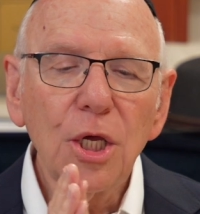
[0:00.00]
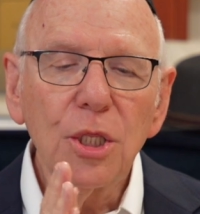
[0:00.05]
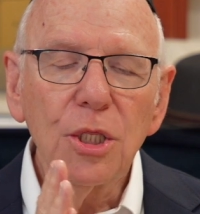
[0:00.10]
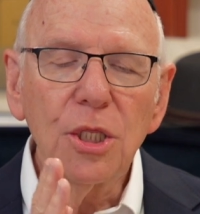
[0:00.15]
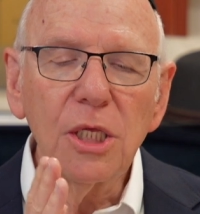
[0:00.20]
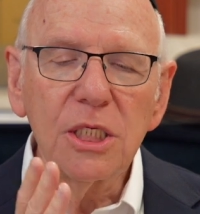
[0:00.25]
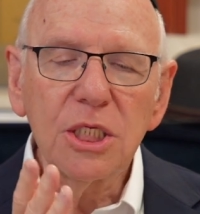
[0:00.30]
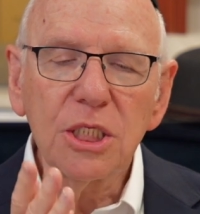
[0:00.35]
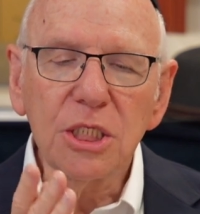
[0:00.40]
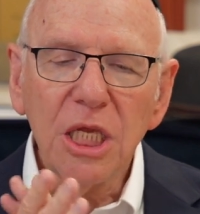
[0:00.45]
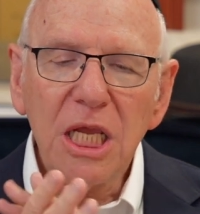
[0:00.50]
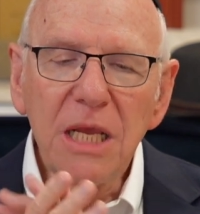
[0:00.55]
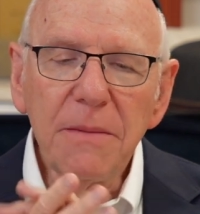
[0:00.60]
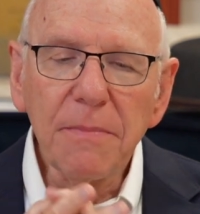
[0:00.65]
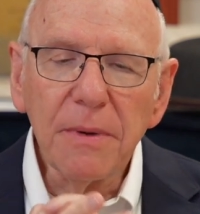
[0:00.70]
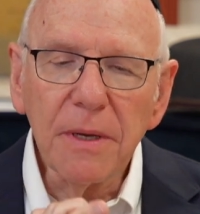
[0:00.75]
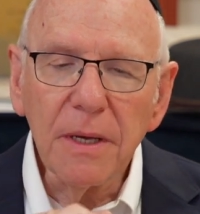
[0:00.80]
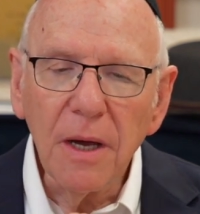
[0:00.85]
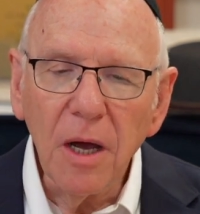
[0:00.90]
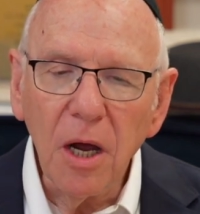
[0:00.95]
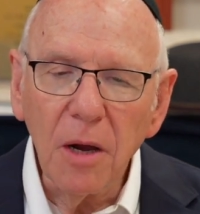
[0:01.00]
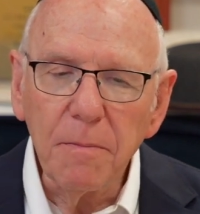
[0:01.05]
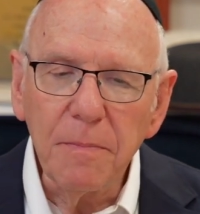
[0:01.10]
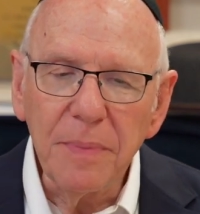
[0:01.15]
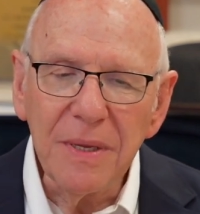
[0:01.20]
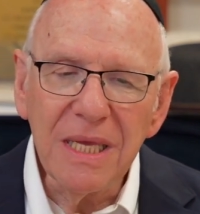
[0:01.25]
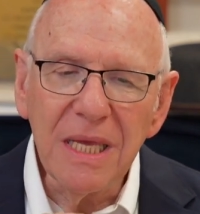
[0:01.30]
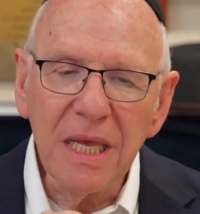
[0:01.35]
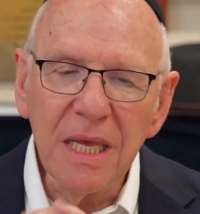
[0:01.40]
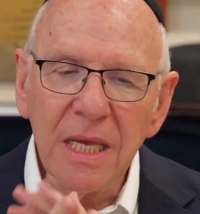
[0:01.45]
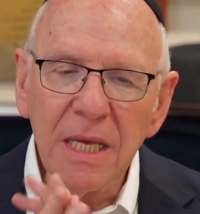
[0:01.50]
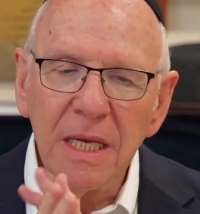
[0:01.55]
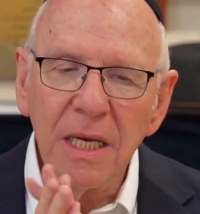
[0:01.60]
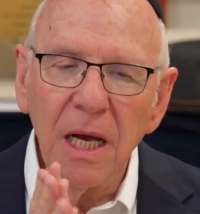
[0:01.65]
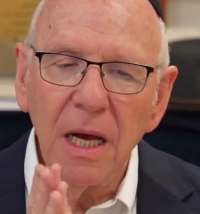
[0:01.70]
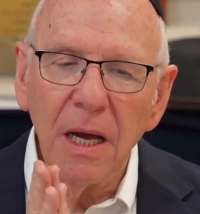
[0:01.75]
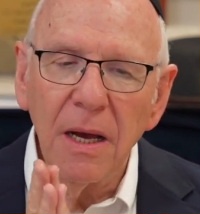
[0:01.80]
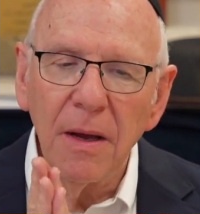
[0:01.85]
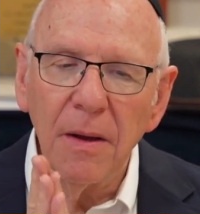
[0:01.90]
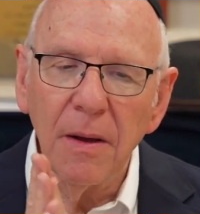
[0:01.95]
The sheep are being
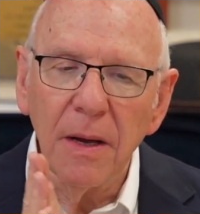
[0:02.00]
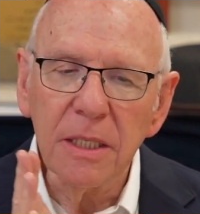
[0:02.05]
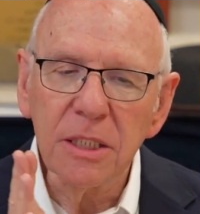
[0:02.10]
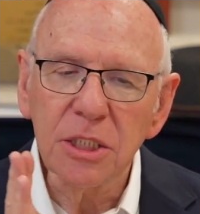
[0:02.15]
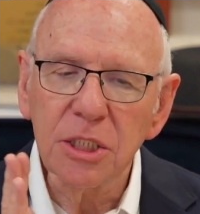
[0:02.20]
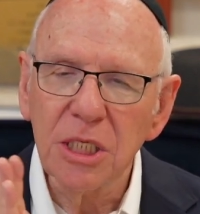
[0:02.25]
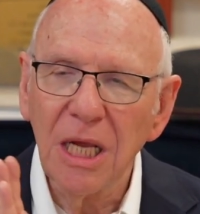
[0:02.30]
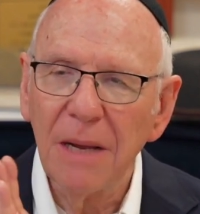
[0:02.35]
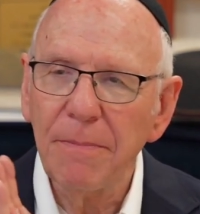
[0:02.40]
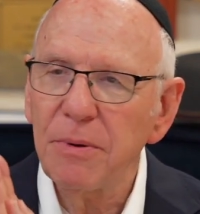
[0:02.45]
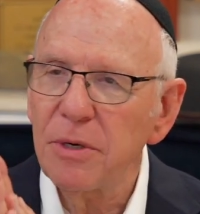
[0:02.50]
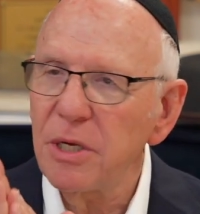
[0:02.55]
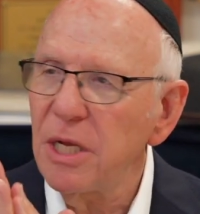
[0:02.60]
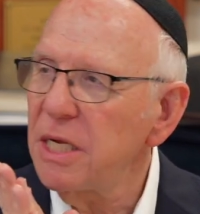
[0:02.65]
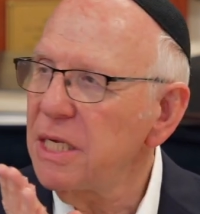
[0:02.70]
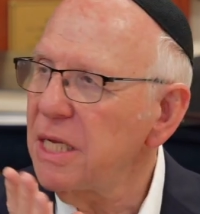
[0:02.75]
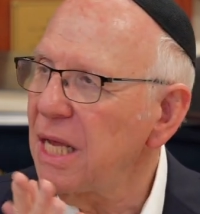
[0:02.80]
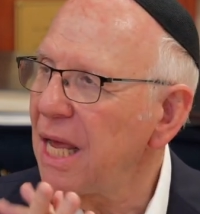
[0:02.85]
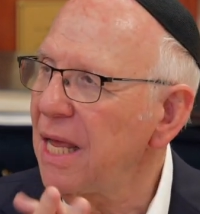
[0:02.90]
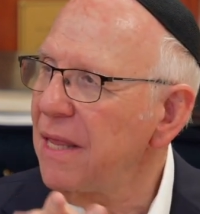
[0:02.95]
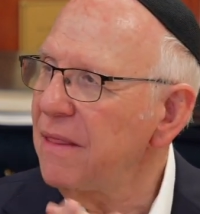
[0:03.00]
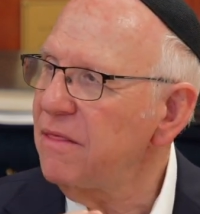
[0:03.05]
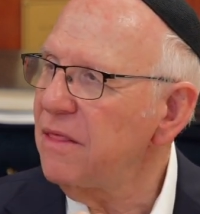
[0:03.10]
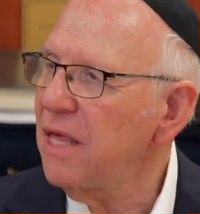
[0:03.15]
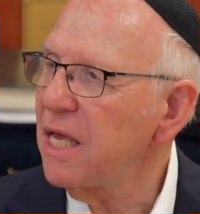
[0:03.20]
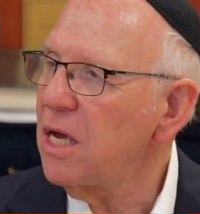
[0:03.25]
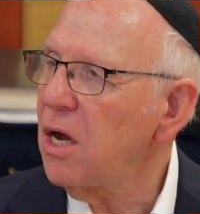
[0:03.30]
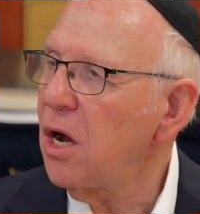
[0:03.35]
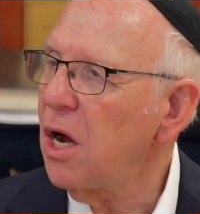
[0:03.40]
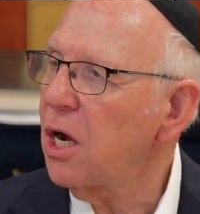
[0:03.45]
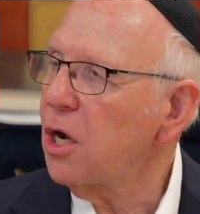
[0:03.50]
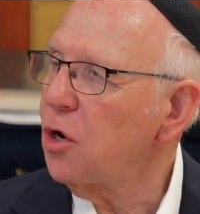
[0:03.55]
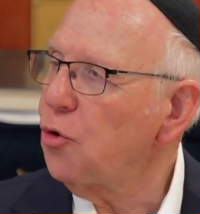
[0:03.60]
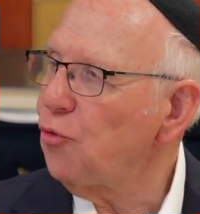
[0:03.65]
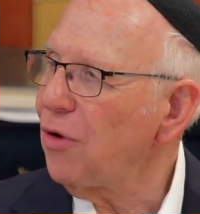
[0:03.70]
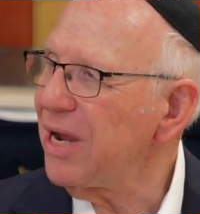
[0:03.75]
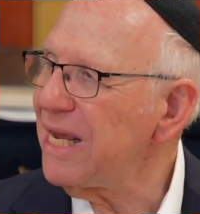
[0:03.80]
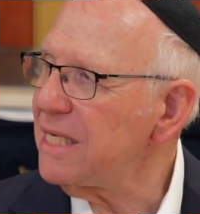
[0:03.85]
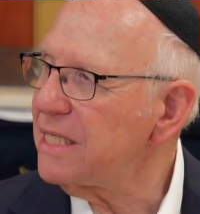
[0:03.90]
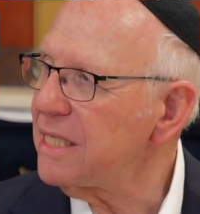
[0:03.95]
shepherded and they are
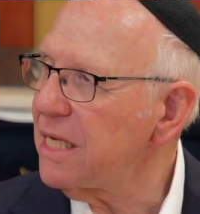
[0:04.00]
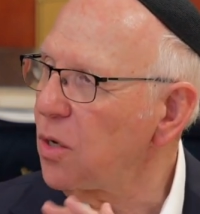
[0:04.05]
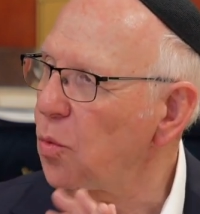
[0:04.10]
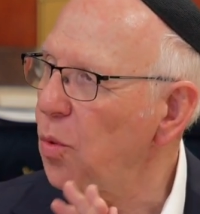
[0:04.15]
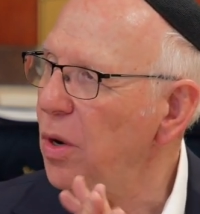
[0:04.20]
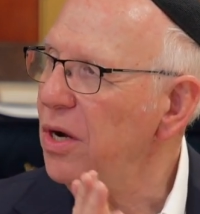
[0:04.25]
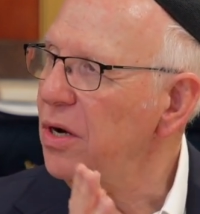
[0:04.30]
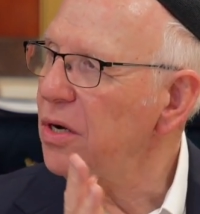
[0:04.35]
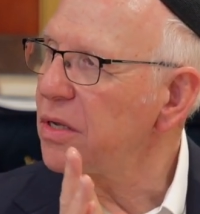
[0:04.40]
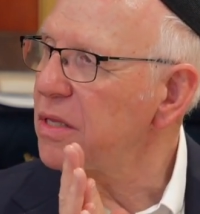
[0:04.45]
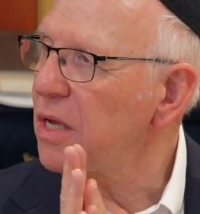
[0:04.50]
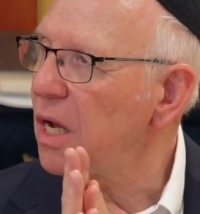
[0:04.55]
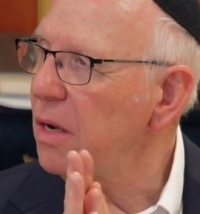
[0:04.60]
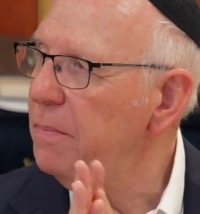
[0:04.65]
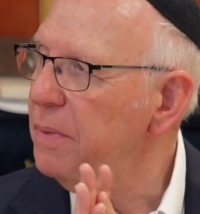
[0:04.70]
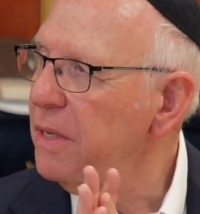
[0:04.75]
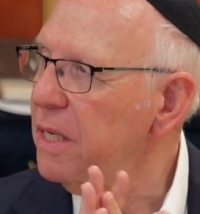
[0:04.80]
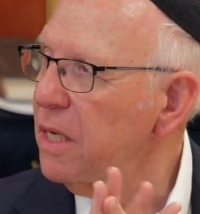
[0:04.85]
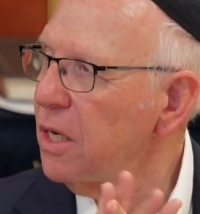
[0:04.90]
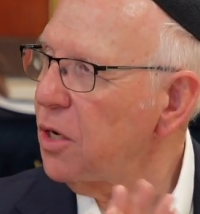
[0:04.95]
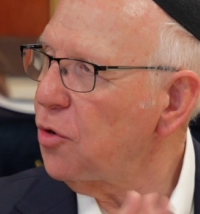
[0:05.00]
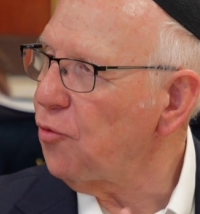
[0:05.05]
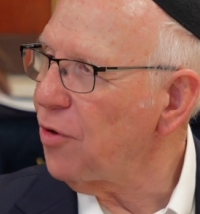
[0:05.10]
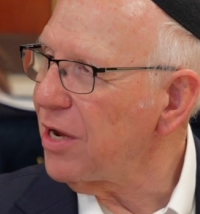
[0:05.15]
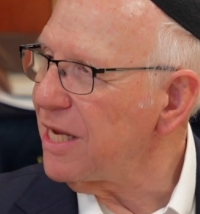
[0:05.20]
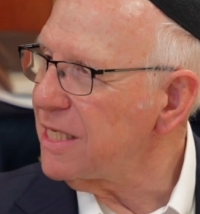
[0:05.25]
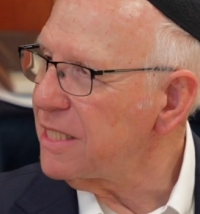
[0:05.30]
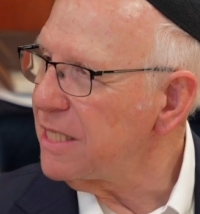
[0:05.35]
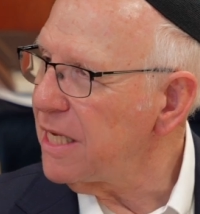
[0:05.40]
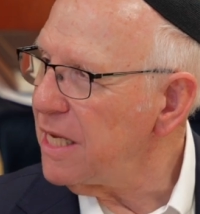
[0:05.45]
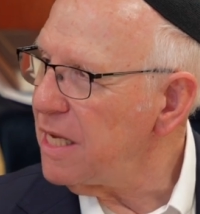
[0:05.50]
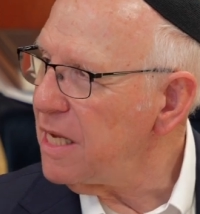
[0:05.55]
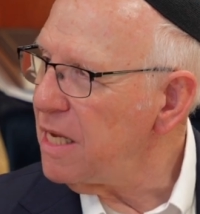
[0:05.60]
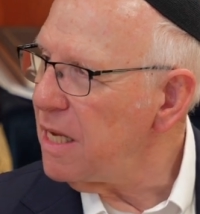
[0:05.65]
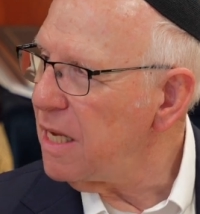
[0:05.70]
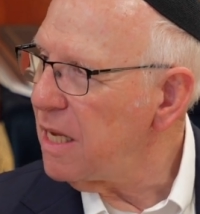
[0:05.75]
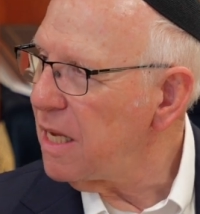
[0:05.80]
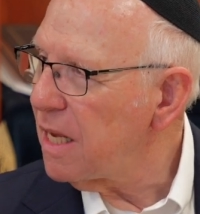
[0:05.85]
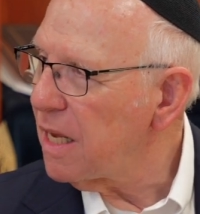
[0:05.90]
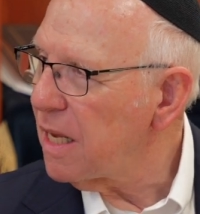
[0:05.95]
grazing. Where are they being
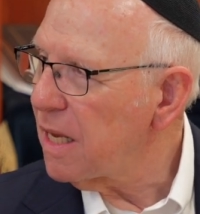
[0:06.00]
grazing?